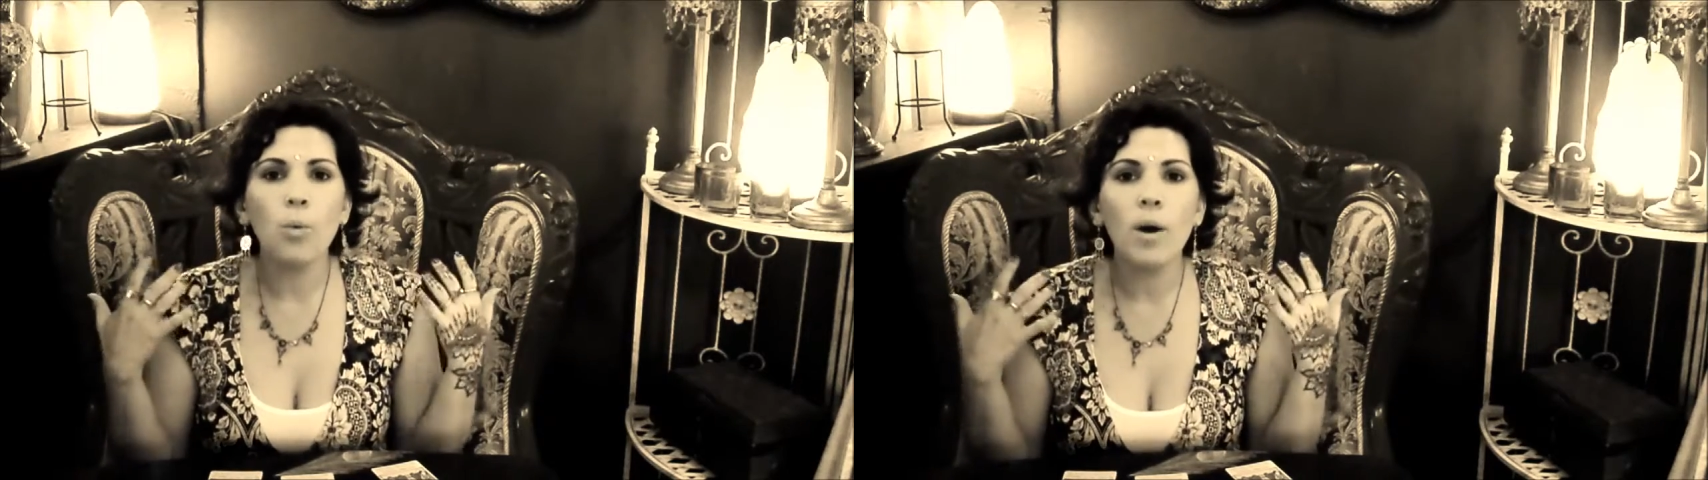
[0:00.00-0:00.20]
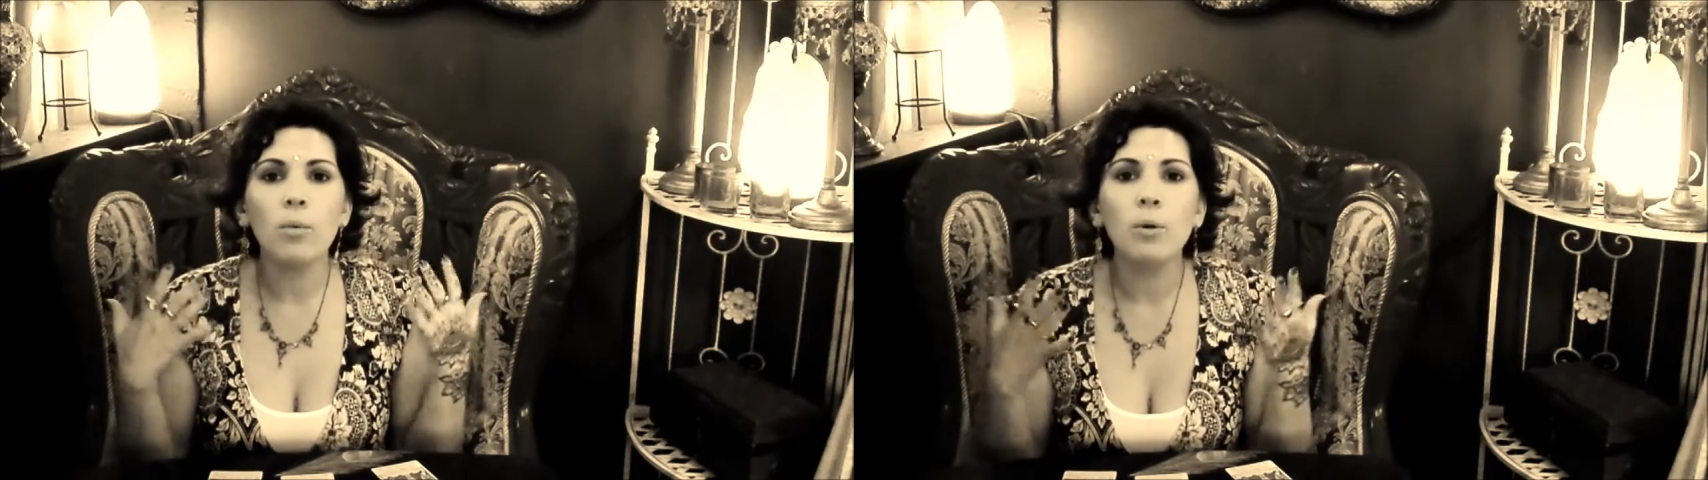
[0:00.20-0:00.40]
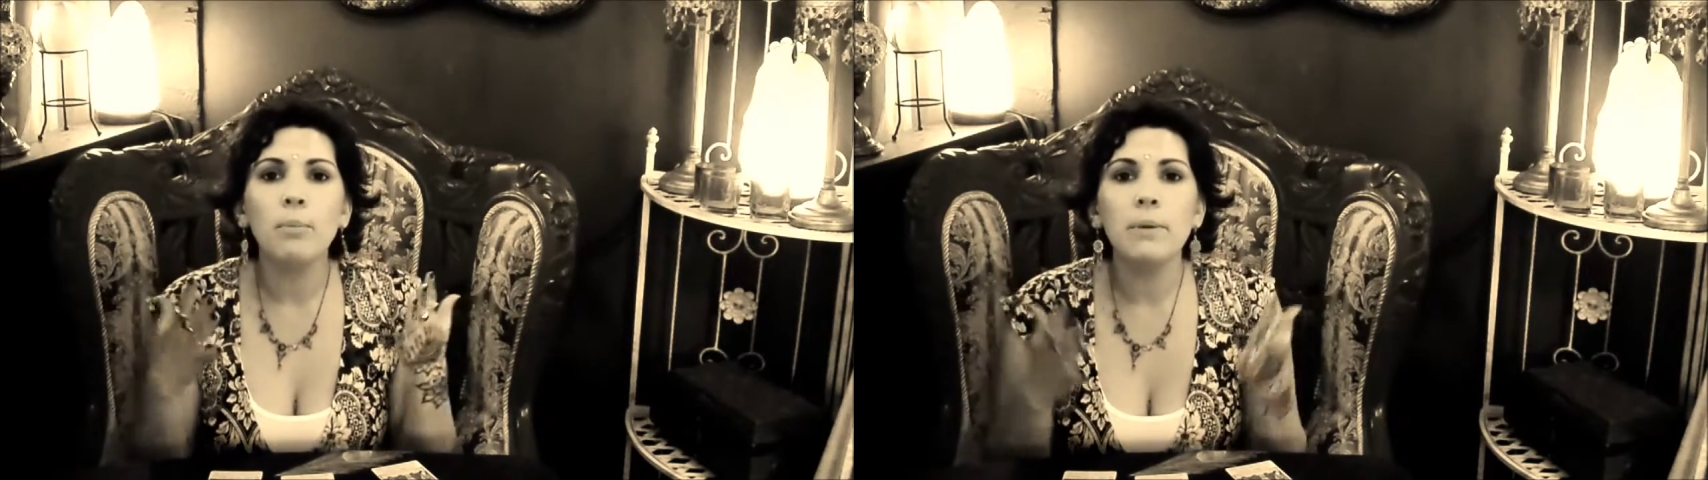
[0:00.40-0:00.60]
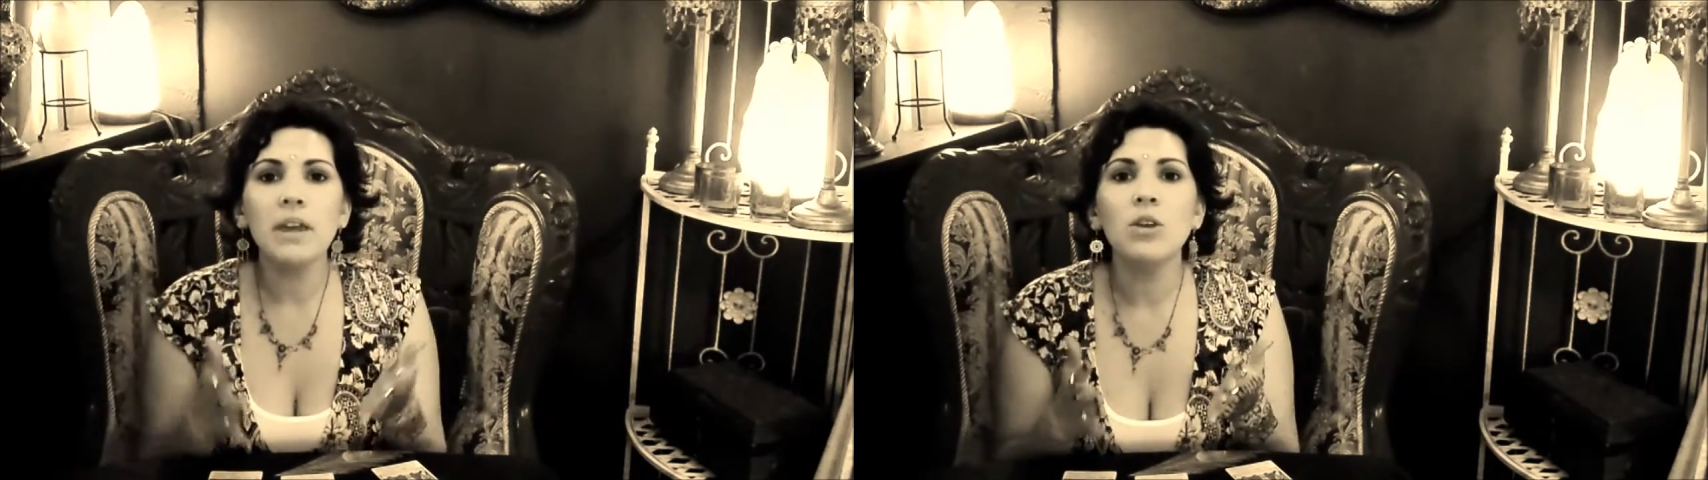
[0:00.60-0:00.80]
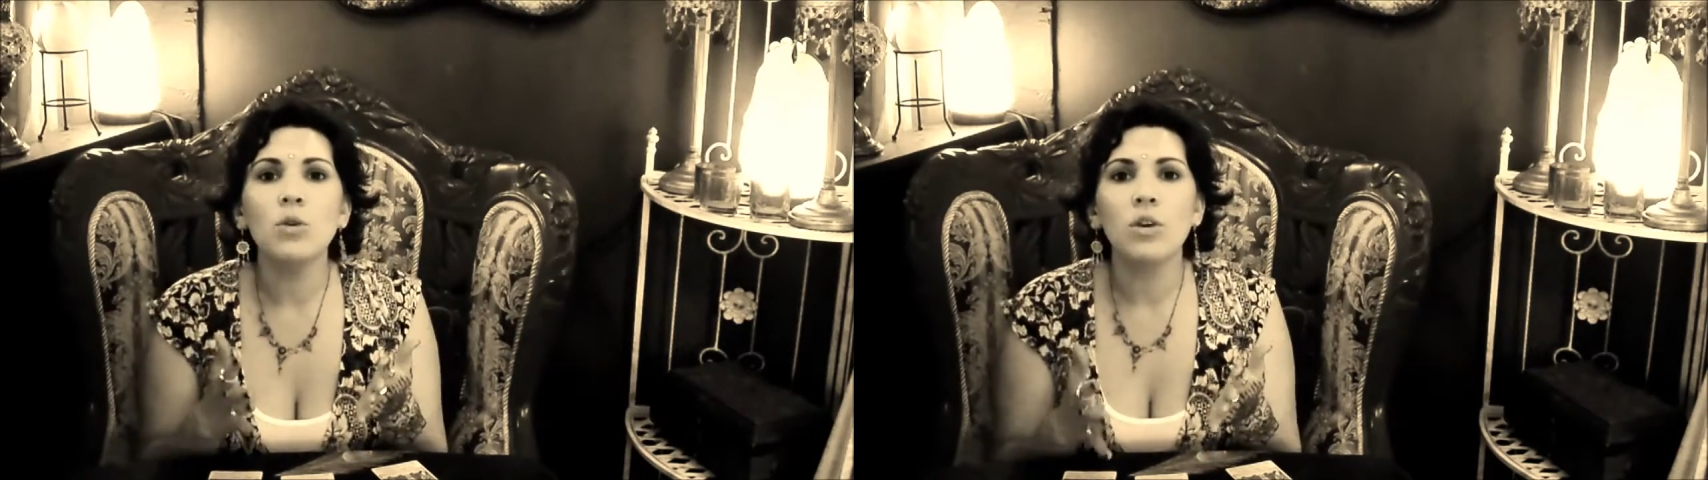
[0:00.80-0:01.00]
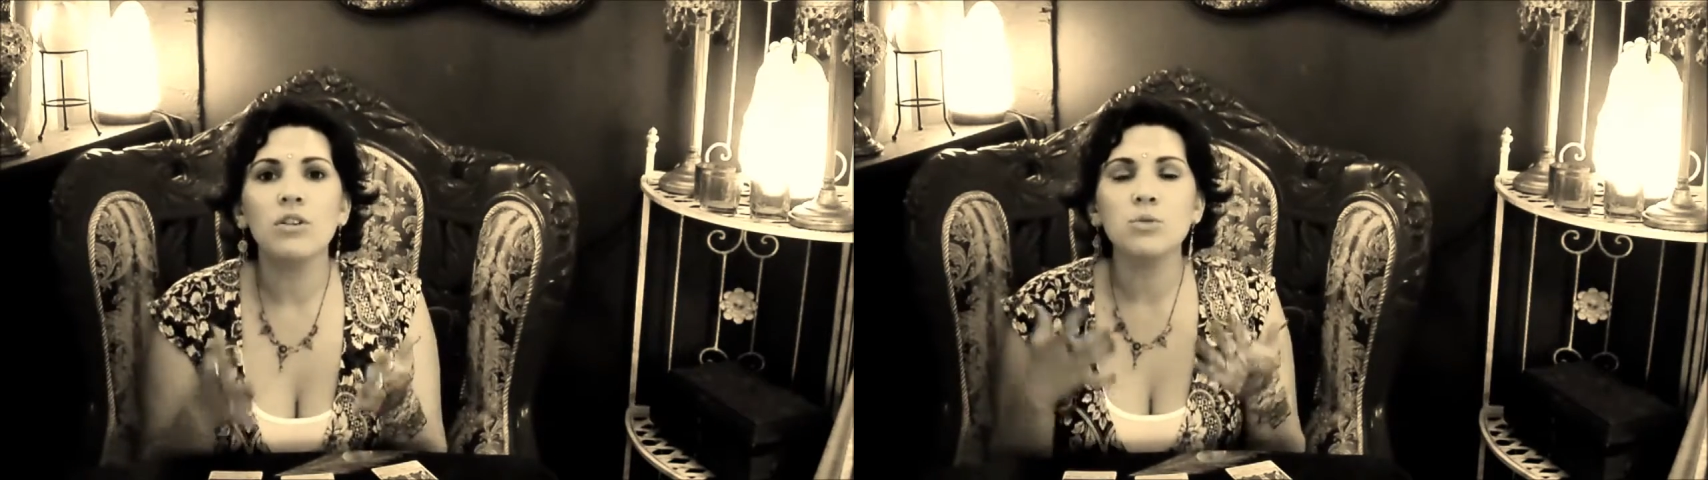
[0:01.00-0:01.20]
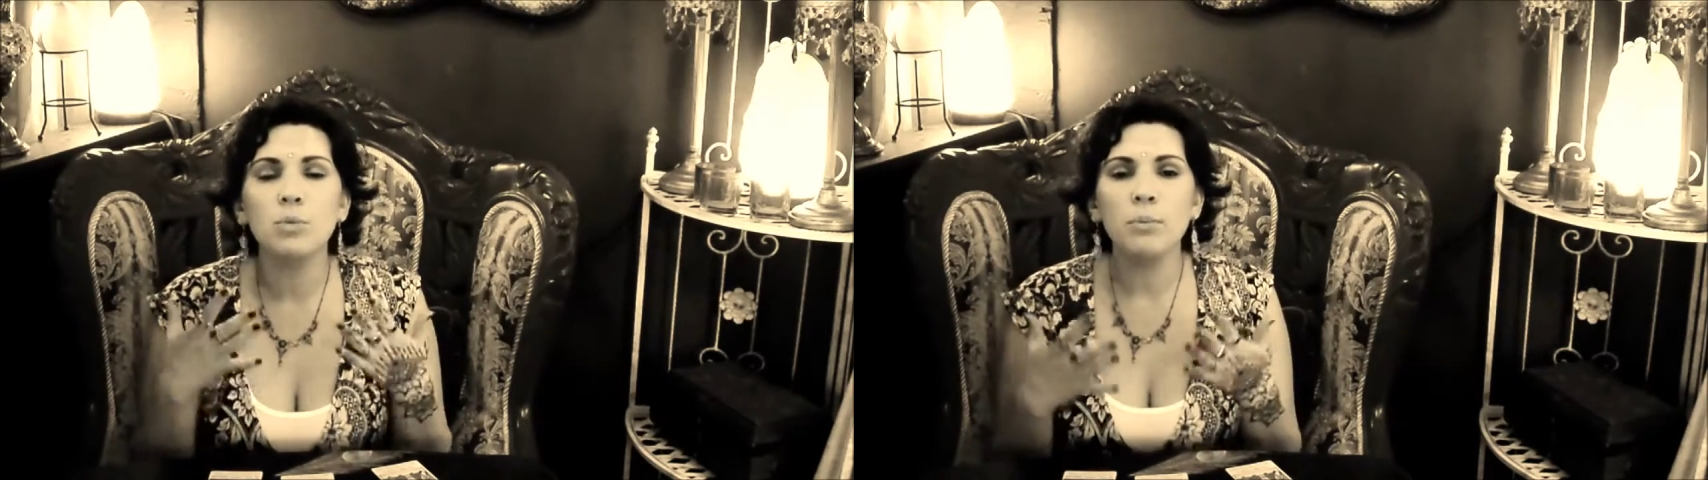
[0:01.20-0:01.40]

what will be yours